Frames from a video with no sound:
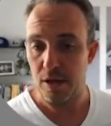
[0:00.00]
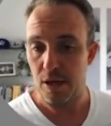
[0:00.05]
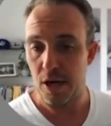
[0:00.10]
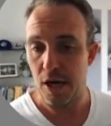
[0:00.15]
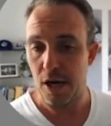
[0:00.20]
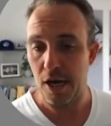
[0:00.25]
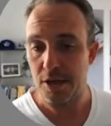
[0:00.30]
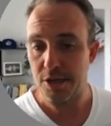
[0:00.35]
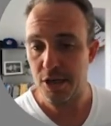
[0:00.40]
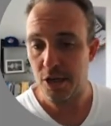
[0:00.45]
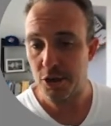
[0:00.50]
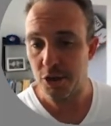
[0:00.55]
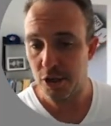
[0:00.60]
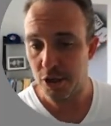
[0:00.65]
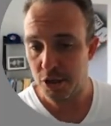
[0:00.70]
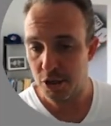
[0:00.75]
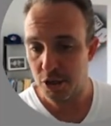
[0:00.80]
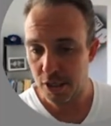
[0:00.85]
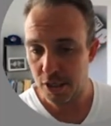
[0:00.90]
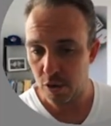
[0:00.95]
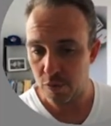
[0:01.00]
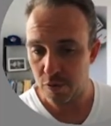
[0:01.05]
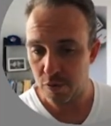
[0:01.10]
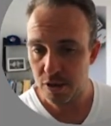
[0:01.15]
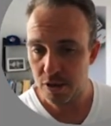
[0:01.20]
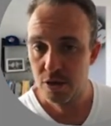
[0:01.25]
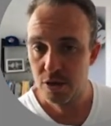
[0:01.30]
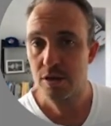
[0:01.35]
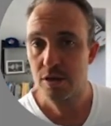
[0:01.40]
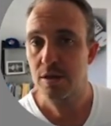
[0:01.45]
Is there GST on
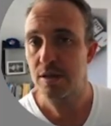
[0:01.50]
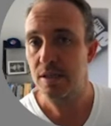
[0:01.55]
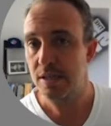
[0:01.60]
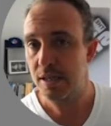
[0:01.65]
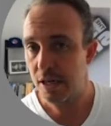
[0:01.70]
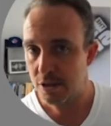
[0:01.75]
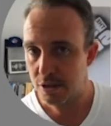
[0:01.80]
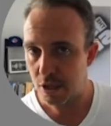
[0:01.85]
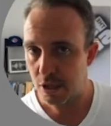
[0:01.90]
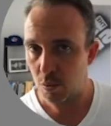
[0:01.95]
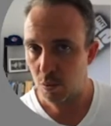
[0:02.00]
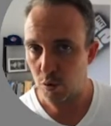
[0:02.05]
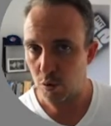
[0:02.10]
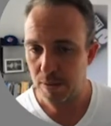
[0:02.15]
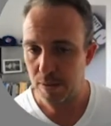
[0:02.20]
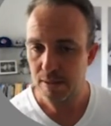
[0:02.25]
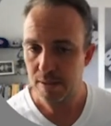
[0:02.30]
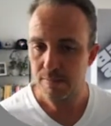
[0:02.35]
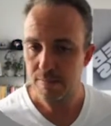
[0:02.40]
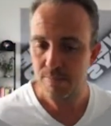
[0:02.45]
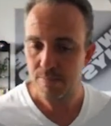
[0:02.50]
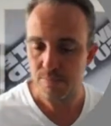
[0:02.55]
this? Yes, there will be.